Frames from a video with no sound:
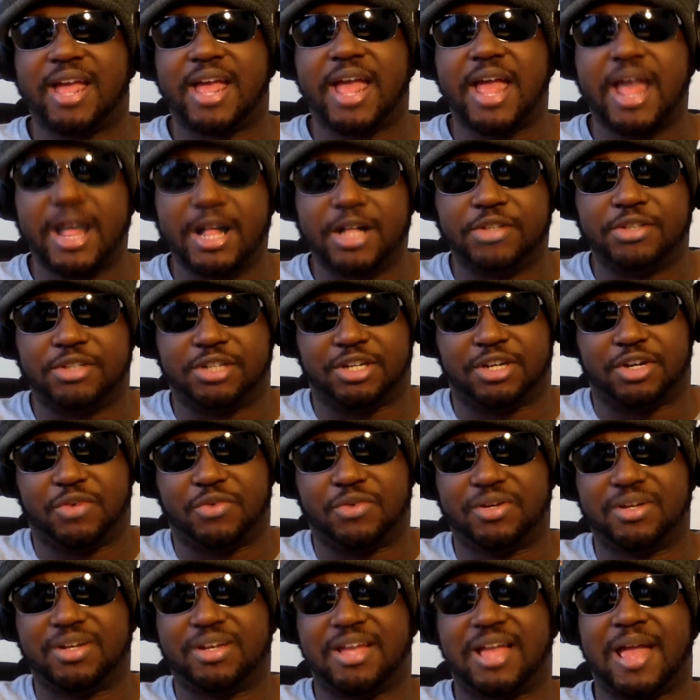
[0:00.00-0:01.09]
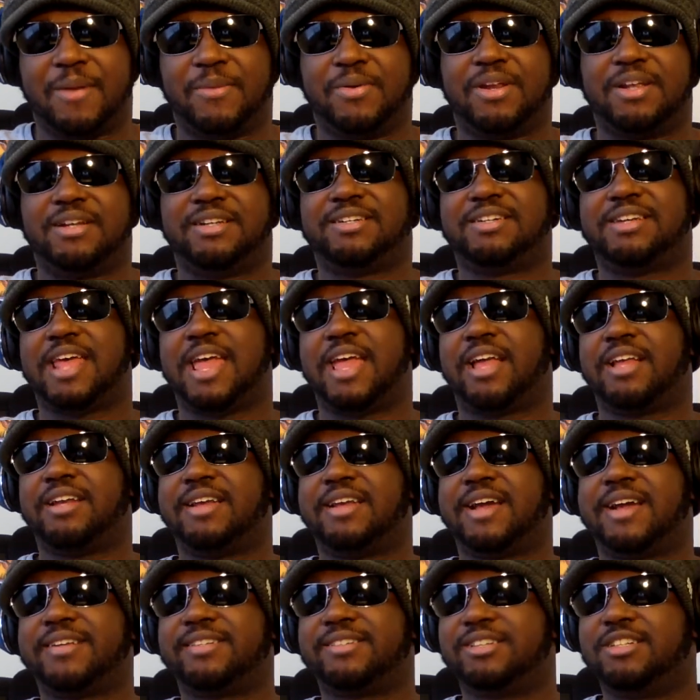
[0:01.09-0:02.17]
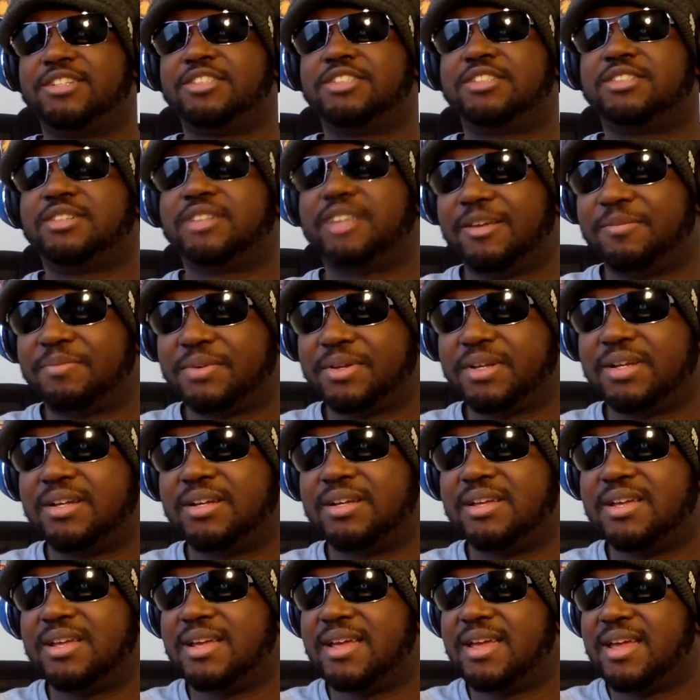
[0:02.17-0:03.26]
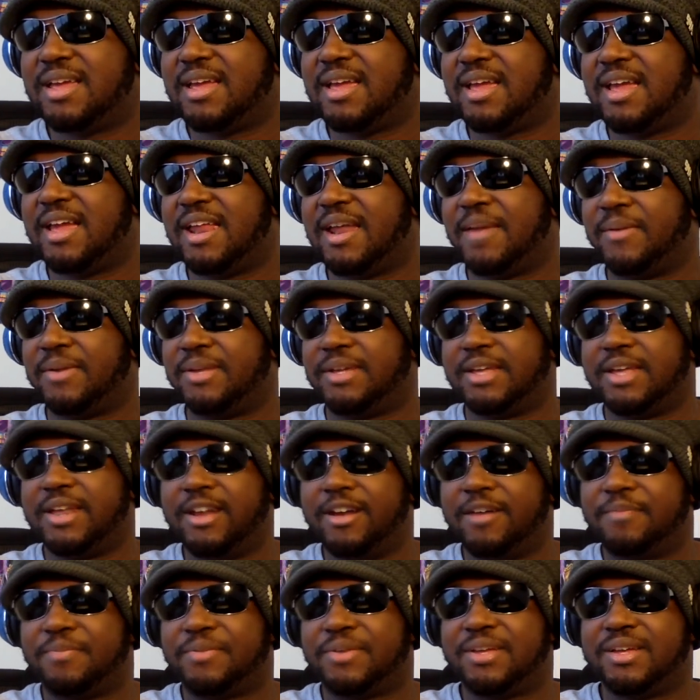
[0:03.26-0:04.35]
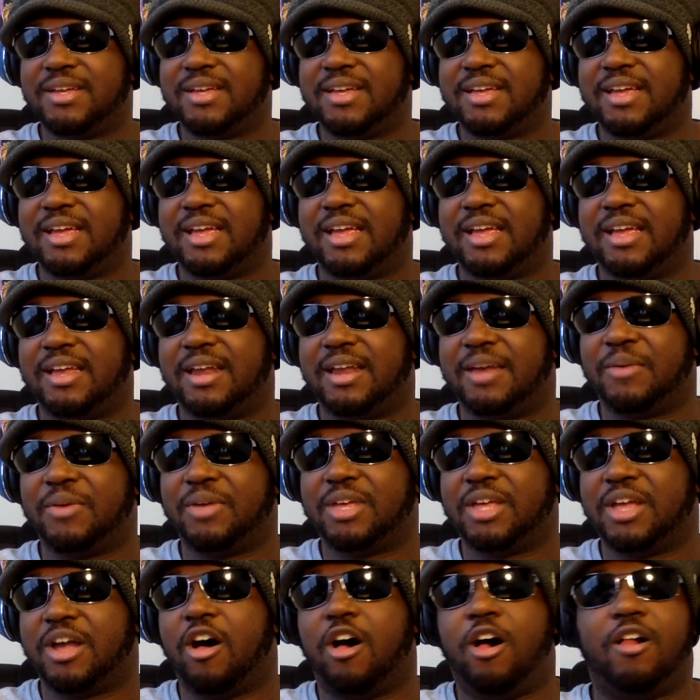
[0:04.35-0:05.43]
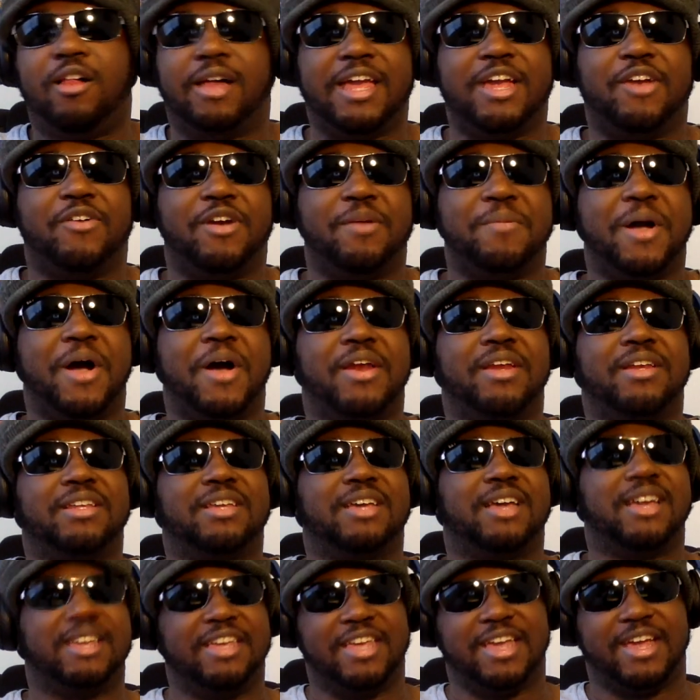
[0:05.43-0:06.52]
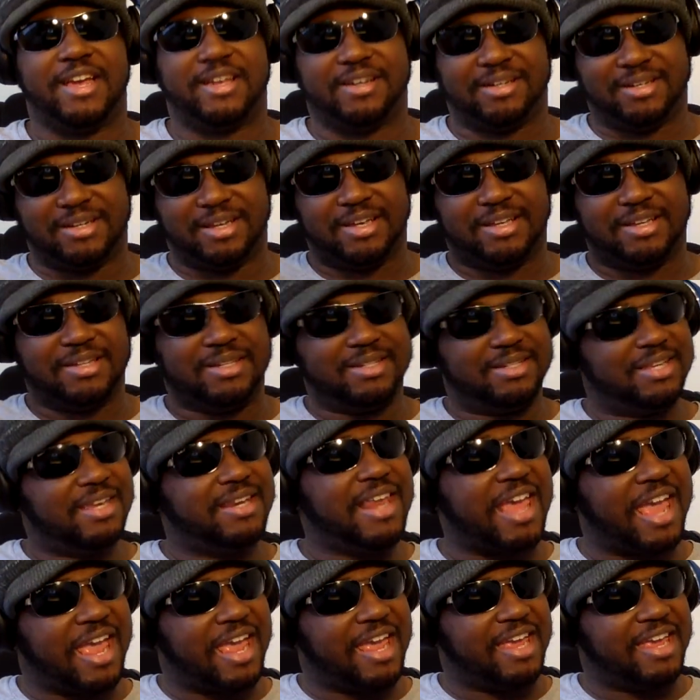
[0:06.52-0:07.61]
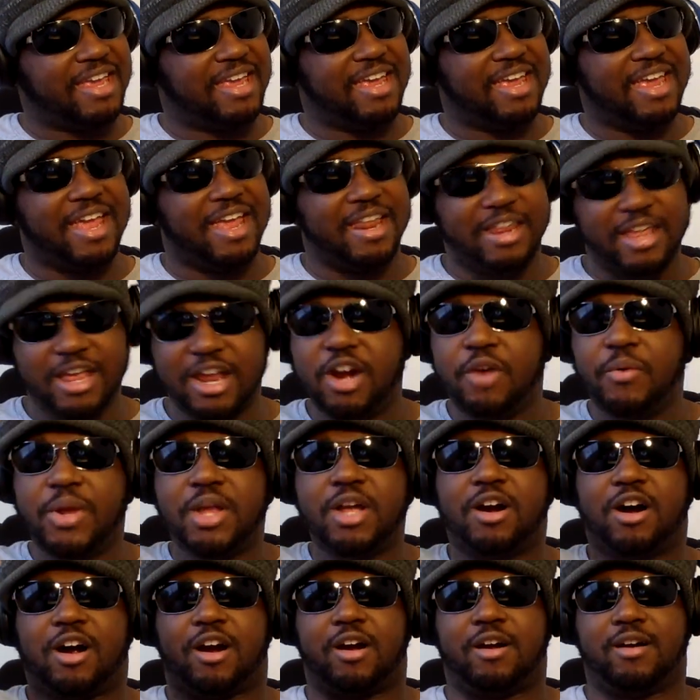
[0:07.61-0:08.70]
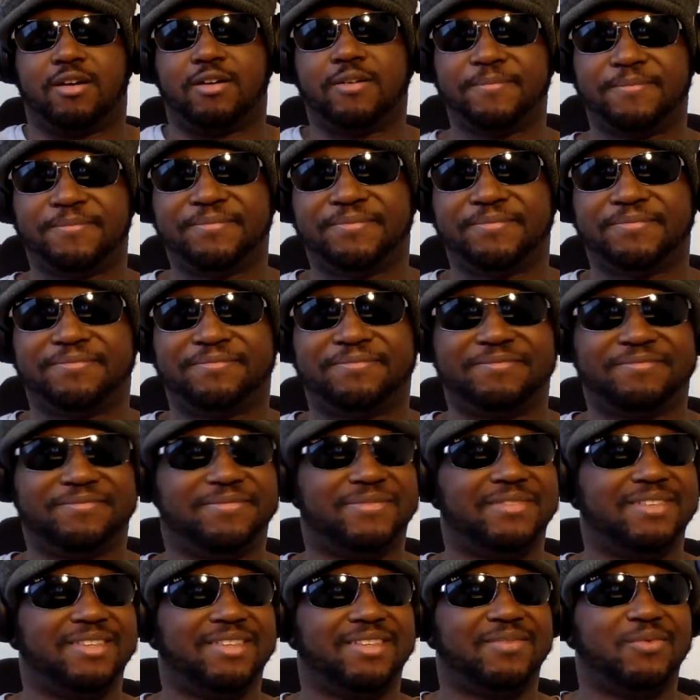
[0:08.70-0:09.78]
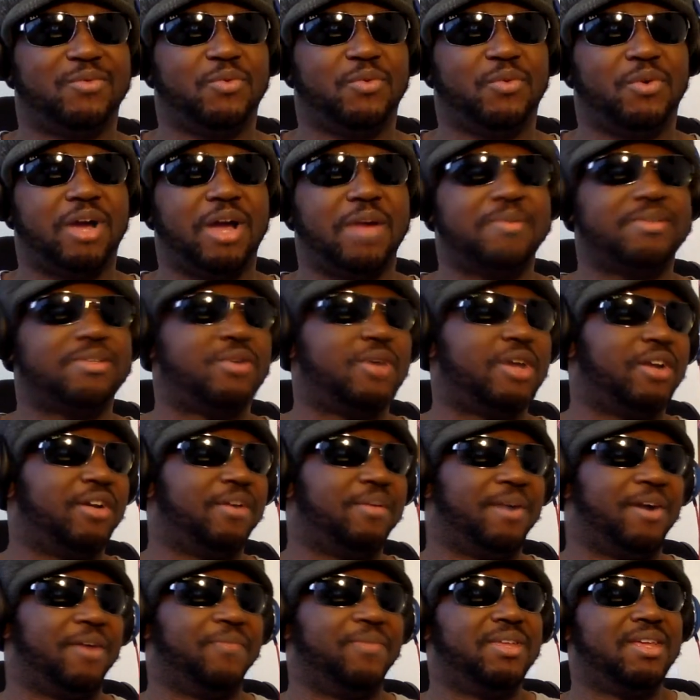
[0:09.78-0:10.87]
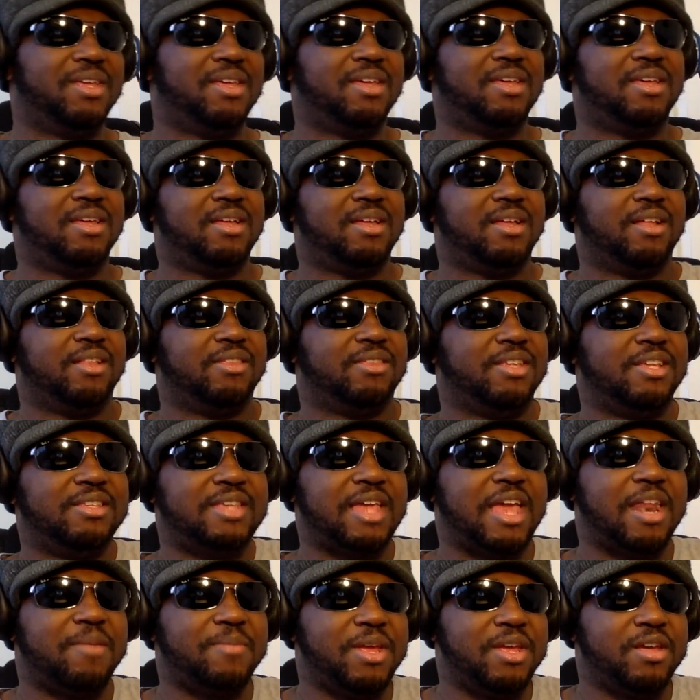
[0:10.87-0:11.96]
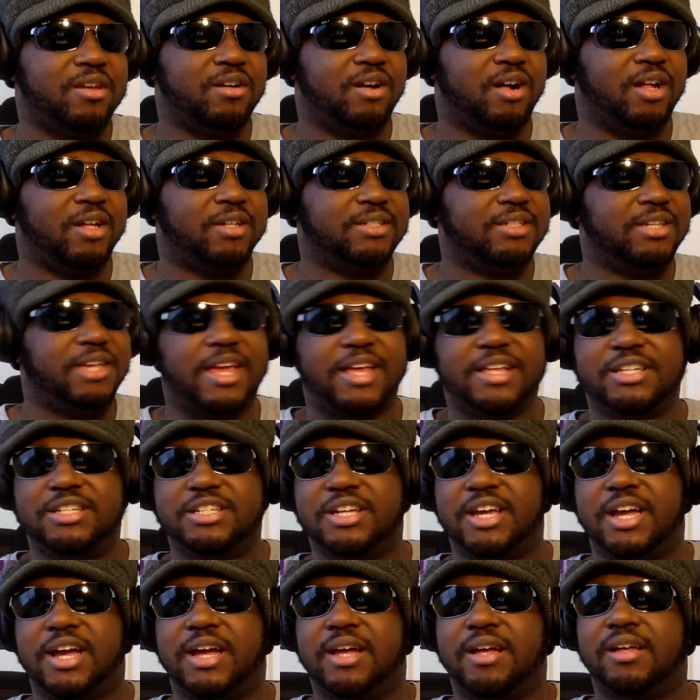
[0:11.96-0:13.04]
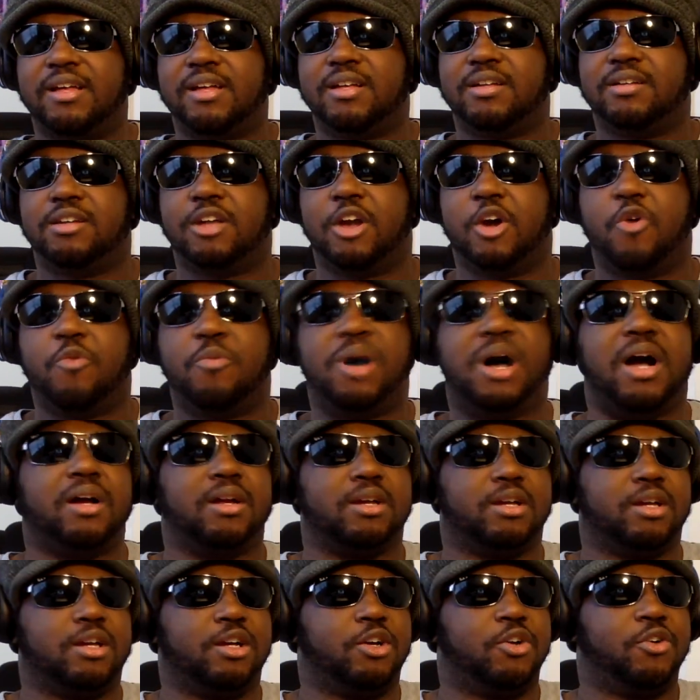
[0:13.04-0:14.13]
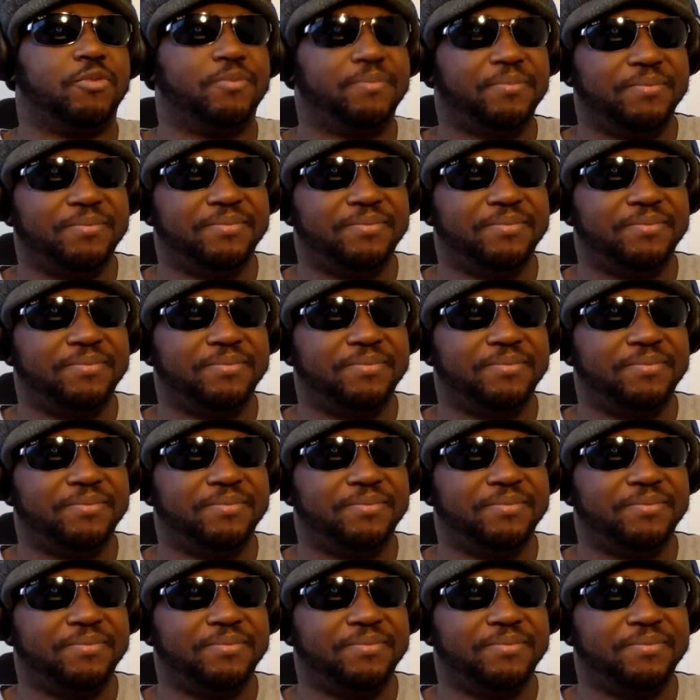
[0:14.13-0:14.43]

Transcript: Hell no. I'm going to take a nice little sleep, and I'm going to get up, and I'm going to get all angry about it again today. And here we are. What am I so angry about? This anime called Kenja no Mago.